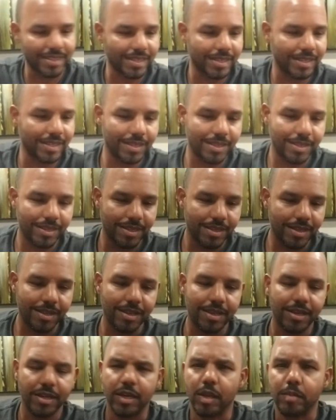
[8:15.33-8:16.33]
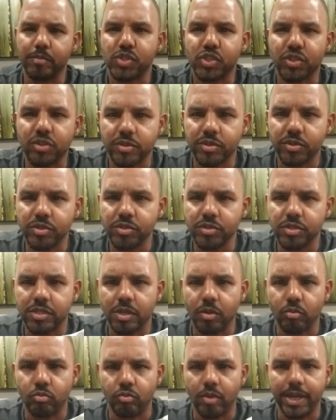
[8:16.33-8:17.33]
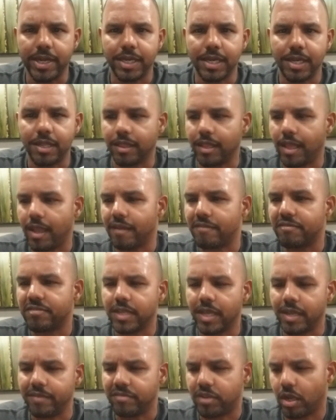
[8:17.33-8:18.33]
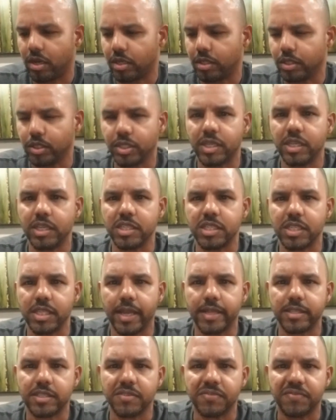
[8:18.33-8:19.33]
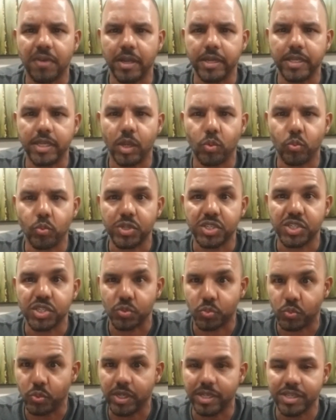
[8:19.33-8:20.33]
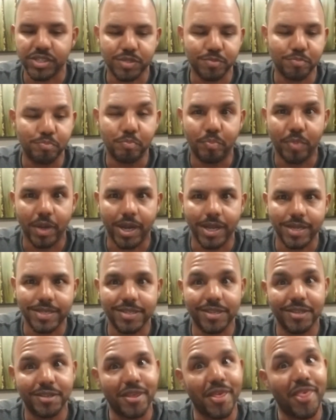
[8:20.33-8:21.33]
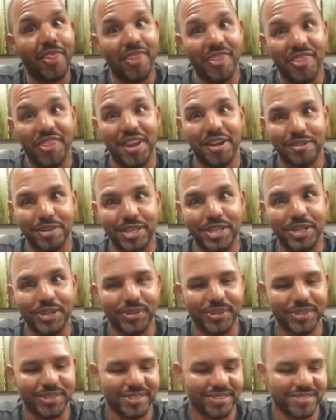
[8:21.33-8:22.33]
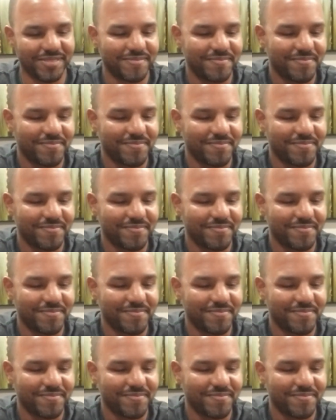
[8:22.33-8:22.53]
Now I'm sure there's a right and a left. I've got to look into that to find out which is which, but they're here.